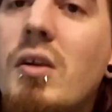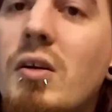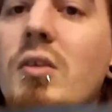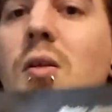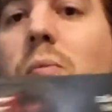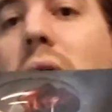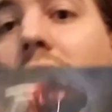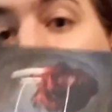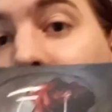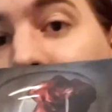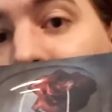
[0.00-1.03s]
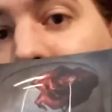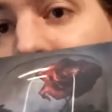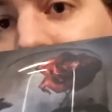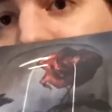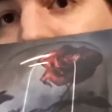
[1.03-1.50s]
Here's the back
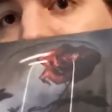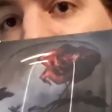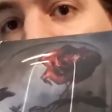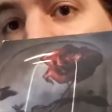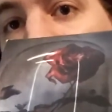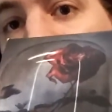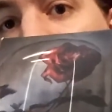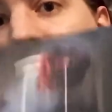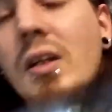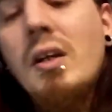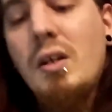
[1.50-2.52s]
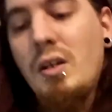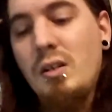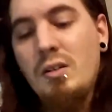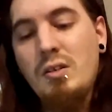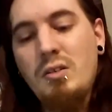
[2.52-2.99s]
cover.
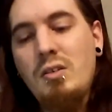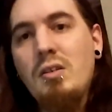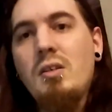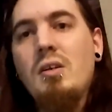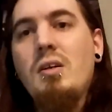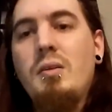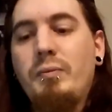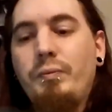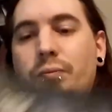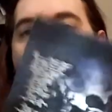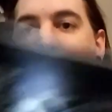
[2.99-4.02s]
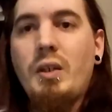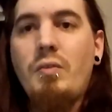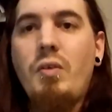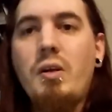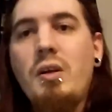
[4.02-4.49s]
Here's the um,
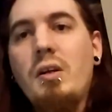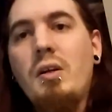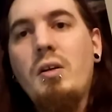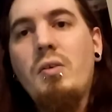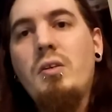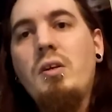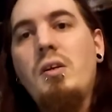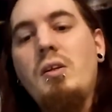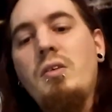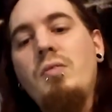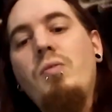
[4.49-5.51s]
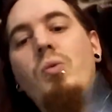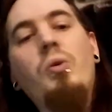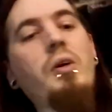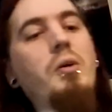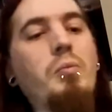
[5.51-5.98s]
fucking ridiculous
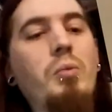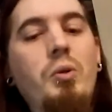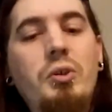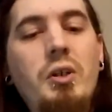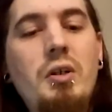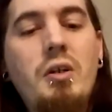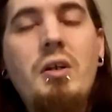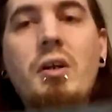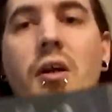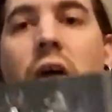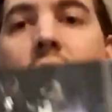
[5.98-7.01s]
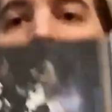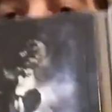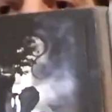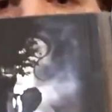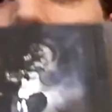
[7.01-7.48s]
fold-out bullshit here.
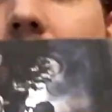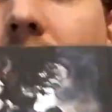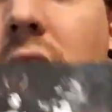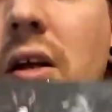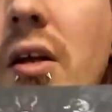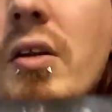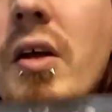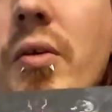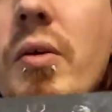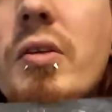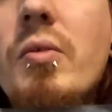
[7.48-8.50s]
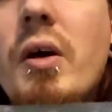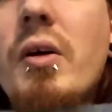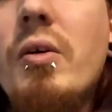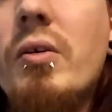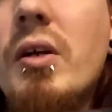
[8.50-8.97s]
And then another reason
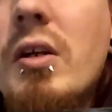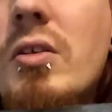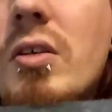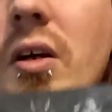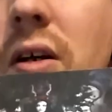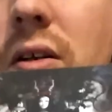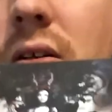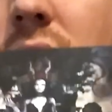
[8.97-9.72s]
why I don't get uh,